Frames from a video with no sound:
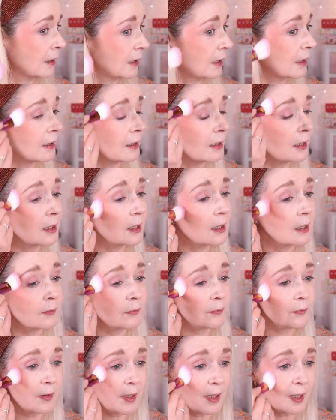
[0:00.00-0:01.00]
I like that a
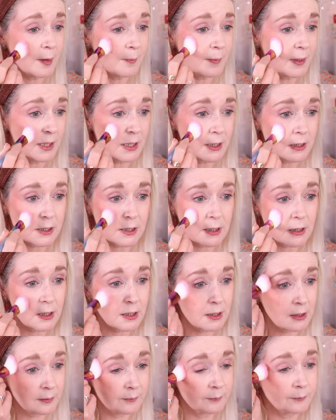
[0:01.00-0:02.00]
fair bit.
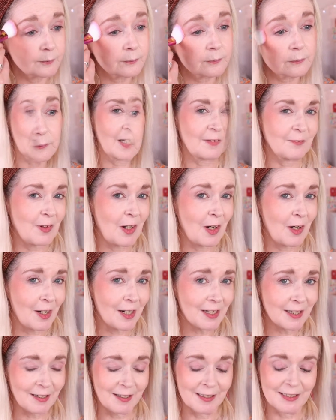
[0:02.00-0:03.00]
For
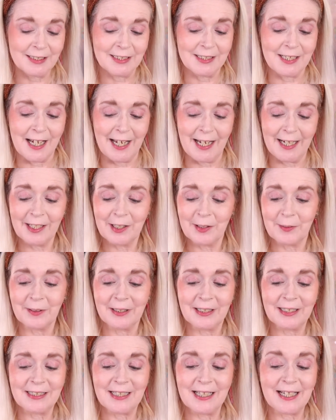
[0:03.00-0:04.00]
highlight today, I'm
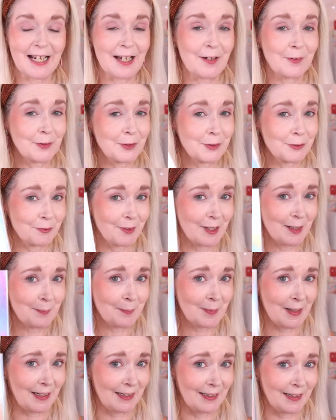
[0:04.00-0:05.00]
going to dig out the Dream
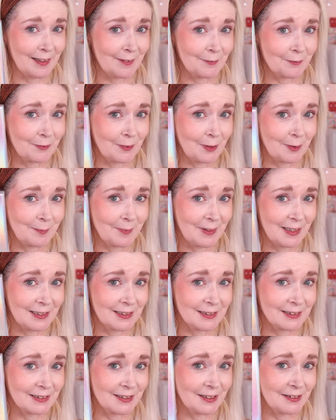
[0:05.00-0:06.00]
palette from
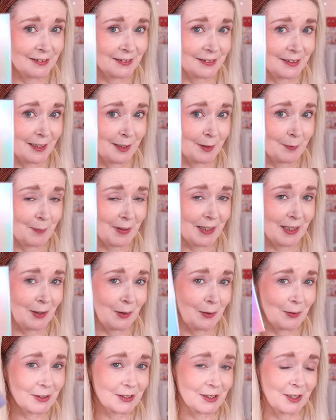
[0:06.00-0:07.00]
Anastasia. Been a
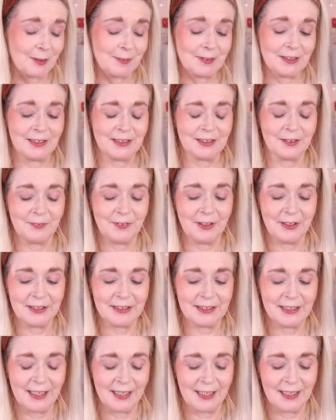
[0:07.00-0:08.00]
long time since I've
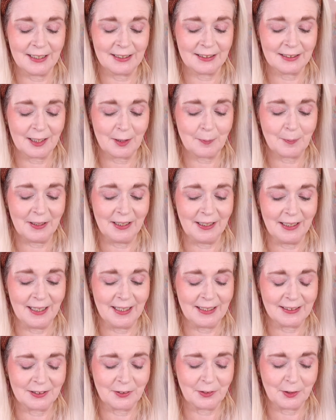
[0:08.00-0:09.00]
used this, a couple of
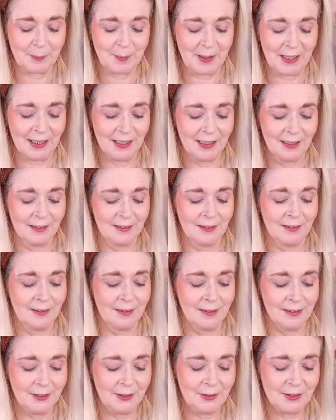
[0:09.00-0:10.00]
years, gotta be.
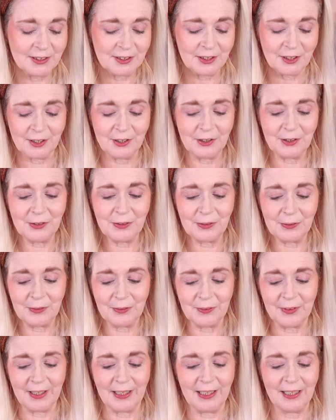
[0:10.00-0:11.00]
Used to
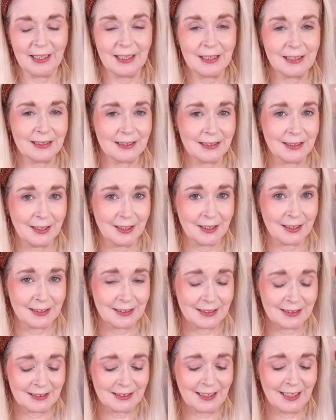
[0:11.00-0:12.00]
adore this, you can
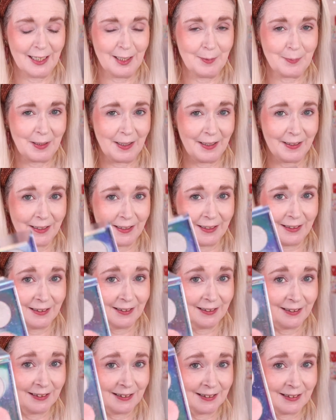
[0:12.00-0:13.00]
see by
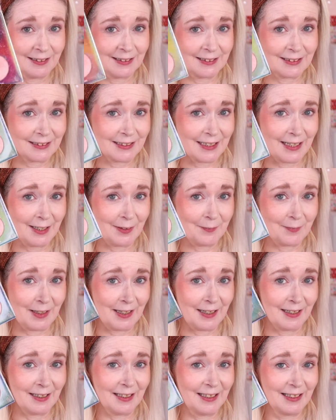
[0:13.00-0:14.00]
the state of it.